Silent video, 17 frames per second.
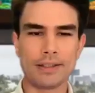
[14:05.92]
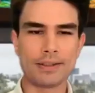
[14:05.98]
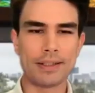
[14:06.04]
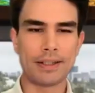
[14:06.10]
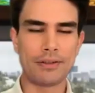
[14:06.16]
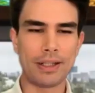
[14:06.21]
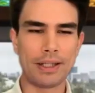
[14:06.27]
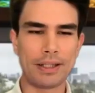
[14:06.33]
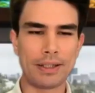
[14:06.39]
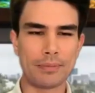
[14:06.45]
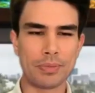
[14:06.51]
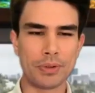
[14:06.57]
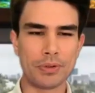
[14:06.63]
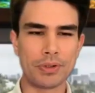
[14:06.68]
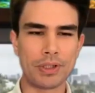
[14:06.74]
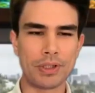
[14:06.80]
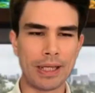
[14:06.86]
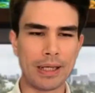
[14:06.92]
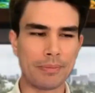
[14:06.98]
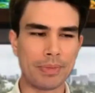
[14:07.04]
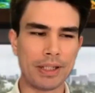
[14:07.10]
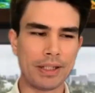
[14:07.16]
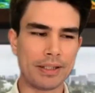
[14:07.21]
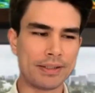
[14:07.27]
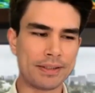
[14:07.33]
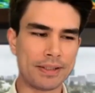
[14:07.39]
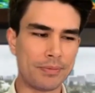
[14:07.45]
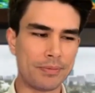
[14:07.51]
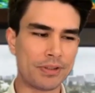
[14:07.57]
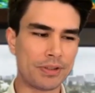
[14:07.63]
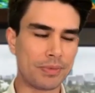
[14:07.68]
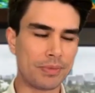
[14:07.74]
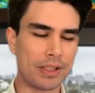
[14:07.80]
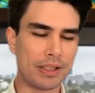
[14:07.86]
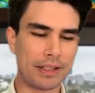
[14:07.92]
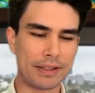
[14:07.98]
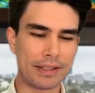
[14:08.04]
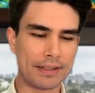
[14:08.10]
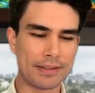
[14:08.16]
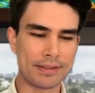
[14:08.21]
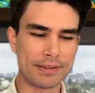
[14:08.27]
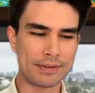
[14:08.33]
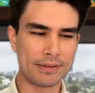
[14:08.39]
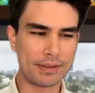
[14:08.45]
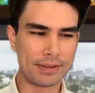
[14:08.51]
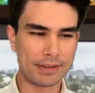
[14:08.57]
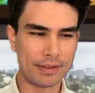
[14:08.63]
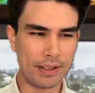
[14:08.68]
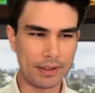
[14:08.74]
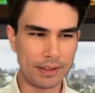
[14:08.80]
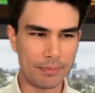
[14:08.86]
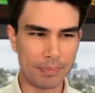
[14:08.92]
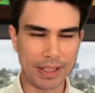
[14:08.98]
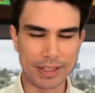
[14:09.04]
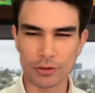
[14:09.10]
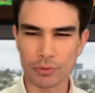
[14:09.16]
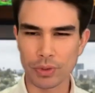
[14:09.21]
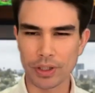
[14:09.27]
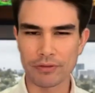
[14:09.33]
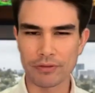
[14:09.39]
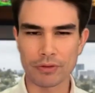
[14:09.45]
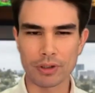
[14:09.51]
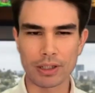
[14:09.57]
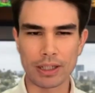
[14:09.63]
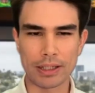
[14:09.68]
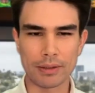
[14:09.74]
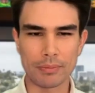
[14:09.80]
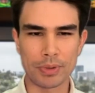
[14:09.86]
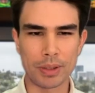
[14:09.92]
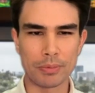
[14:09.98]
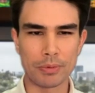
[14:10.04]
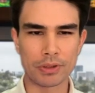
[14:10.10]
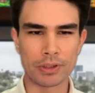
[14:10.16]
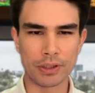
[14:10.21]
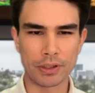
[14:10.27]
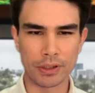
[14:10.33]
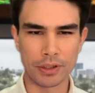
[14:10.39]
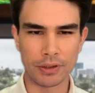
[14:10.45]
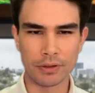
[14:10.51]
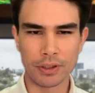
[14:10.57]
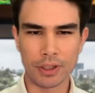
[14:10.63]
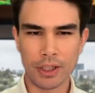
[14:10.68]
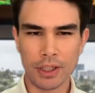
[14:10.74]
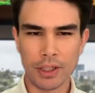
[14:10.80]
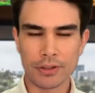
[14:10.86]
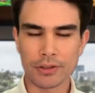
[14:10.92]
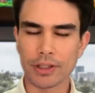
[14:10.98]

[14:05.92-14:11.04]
sound like a boot camp. And it seems to me like that's the best way for a lot of people to learn. So